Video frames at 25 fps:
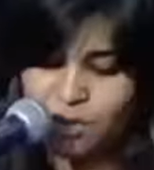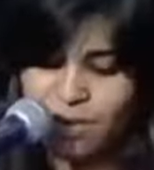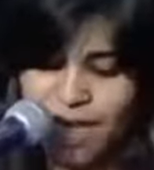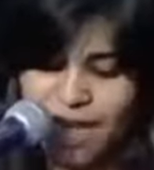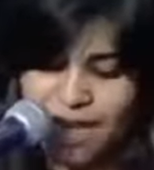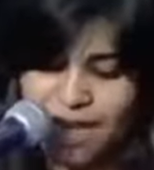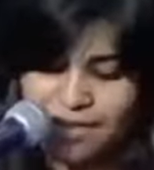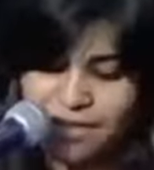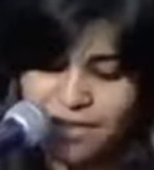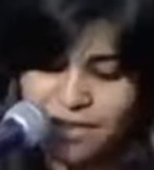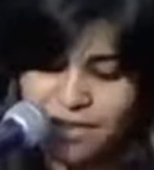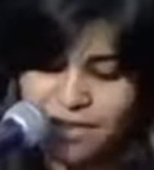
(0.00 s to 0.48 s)
from
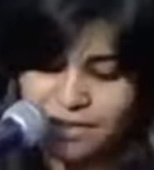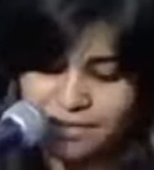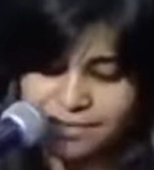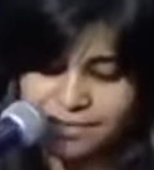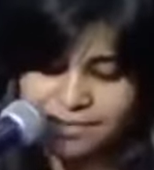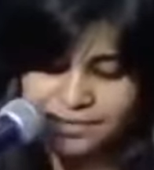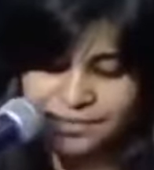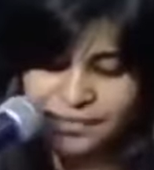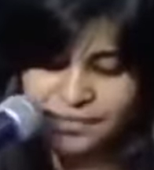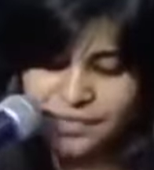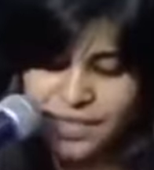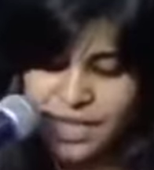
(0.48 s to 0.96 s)

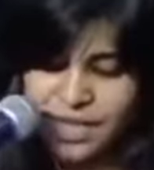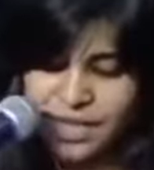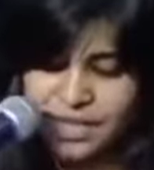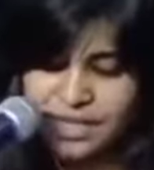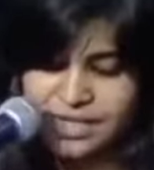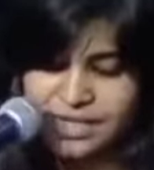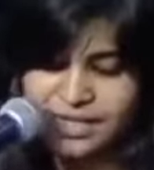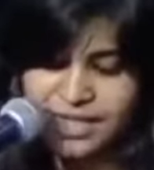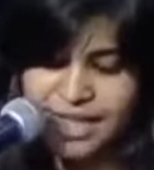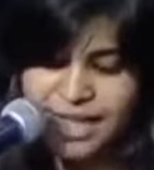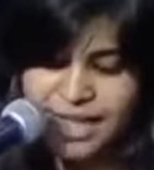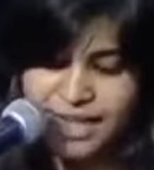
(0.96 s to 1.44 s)
heaven
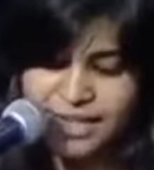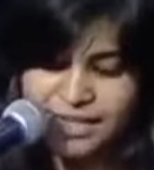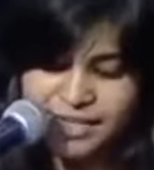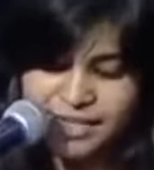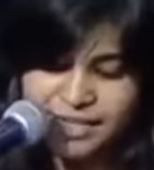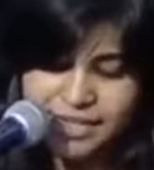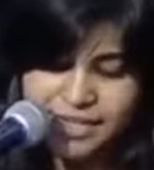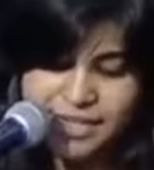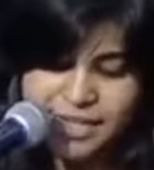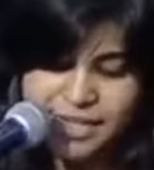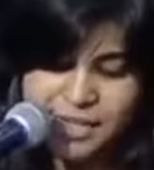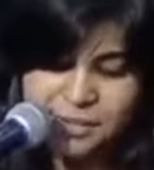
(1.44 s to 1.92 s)

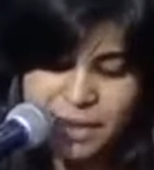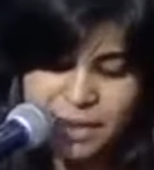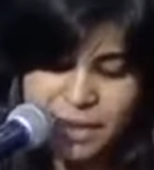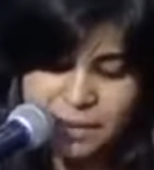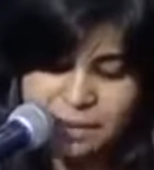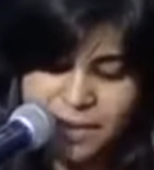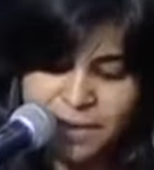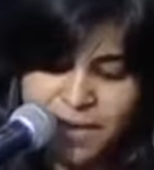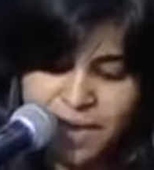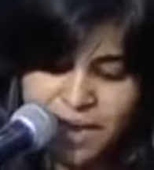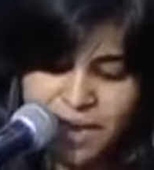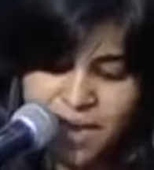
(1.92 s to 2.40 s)
saying, "This is my